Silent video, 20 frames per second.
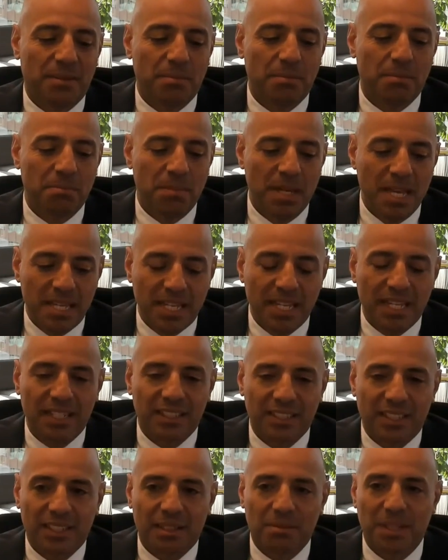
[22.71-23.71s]
making a
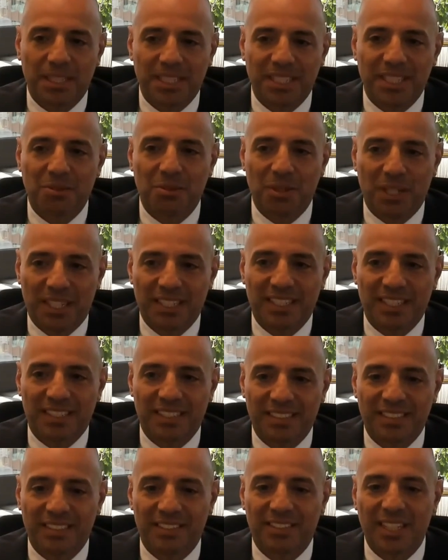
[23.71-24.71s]
lot of money quick.
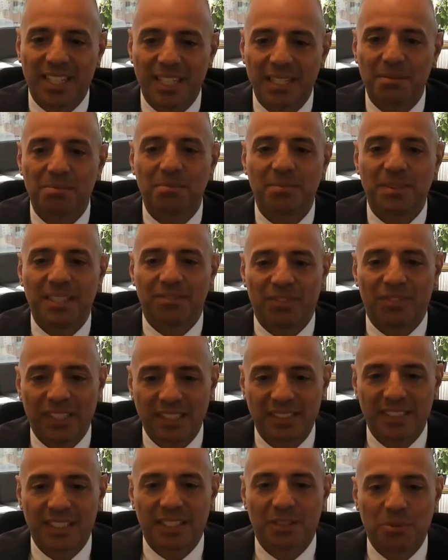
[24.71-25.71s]
To him,
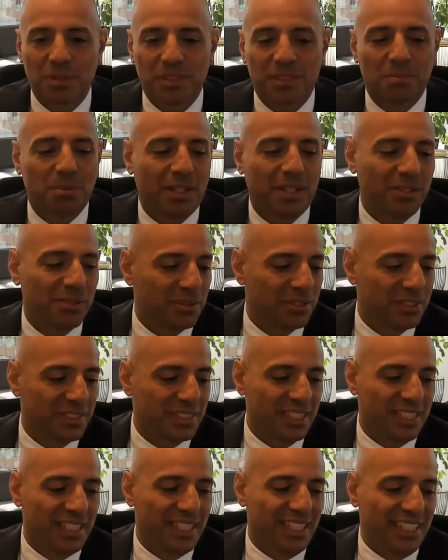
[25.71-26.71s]
investing was about
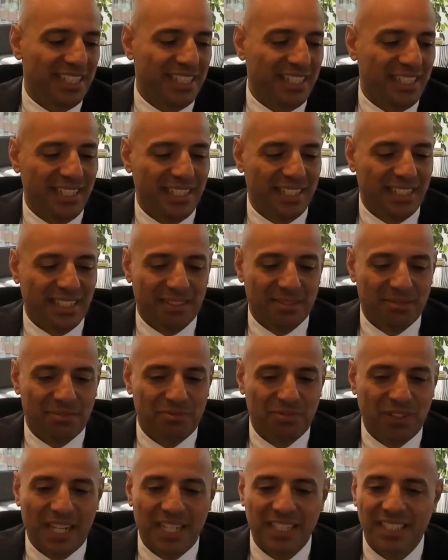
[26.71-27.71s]

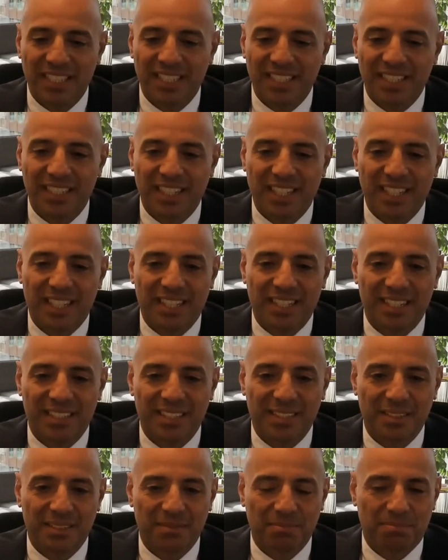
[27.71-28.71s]
finding
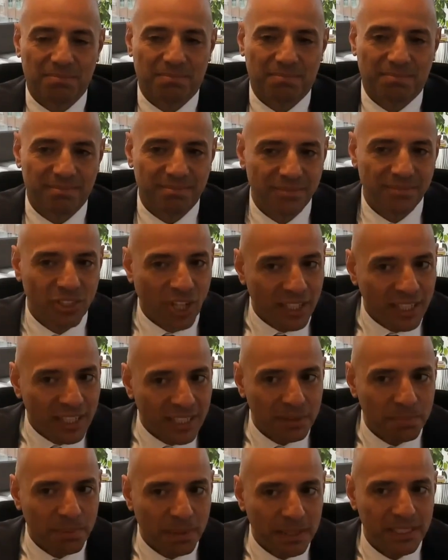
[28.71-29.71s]
a not
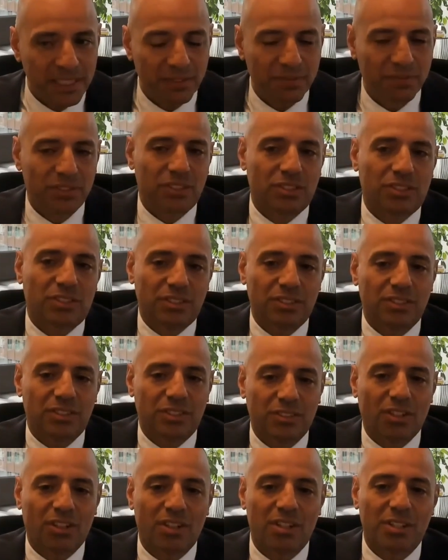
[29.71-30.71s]
expensive
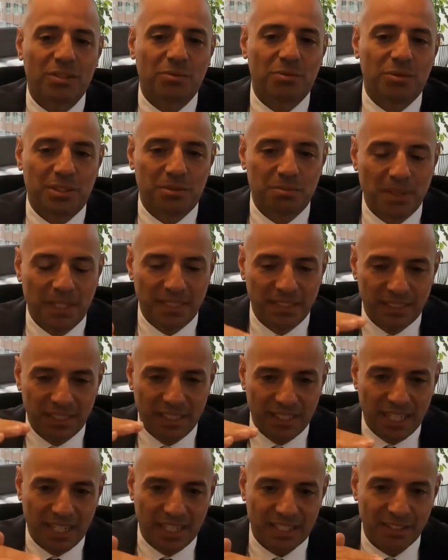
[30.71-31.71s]
stock, which meant
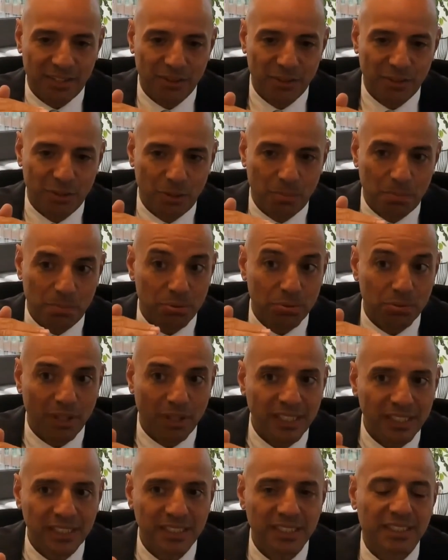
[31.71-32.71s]
it had a low
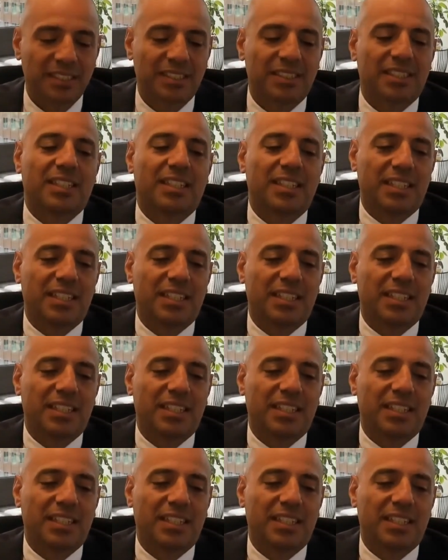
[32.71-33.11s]
price,